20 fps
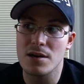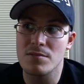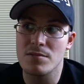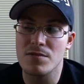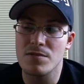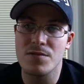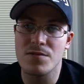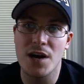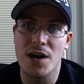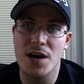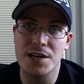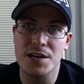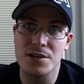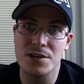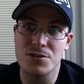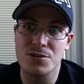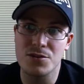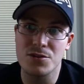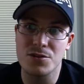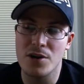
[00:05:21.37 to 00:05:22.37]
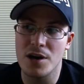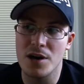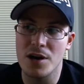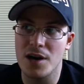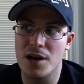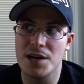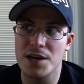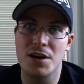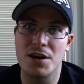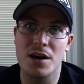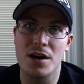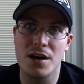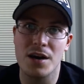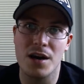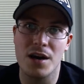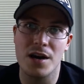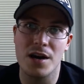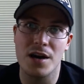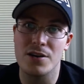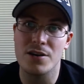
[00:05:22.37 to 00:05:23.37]
Finding a tutor on
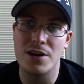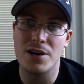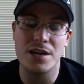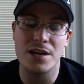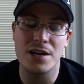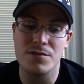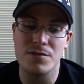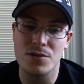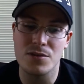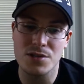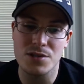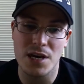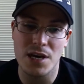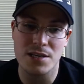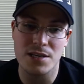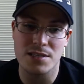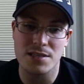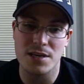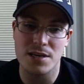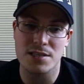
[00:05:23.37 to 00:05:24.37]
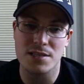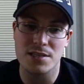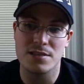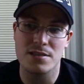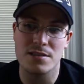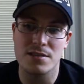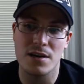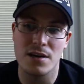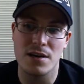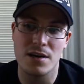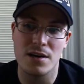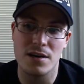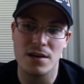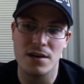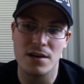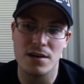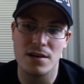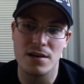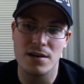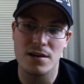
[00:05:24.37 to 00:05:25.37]
iTalki or any of those kind of sites
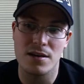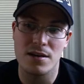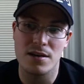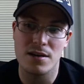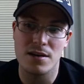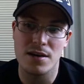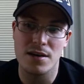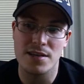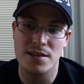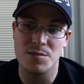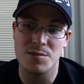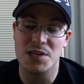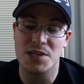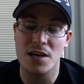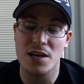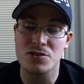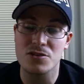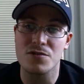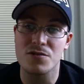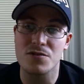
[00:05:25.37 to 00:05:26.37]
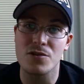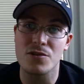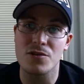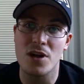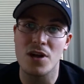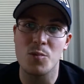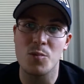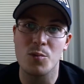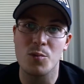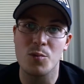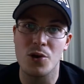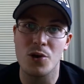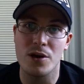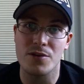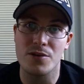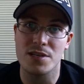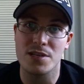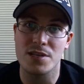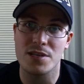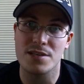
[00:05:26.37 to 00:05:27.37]
has the potential for a lot more
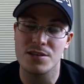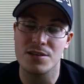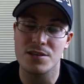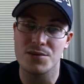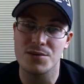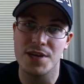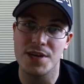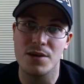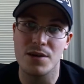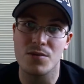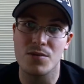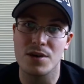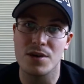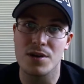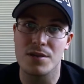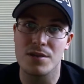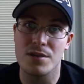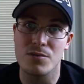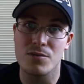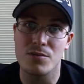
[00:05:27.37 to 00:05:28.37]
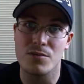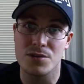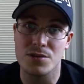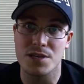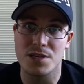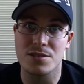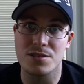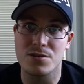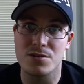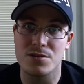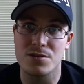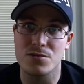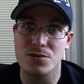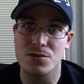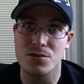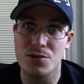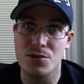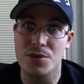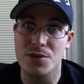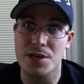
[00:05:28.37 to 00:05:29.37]
progress than you would get with the Rosetta Stone
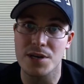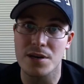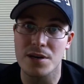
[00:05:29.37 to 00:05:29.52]
tutoring.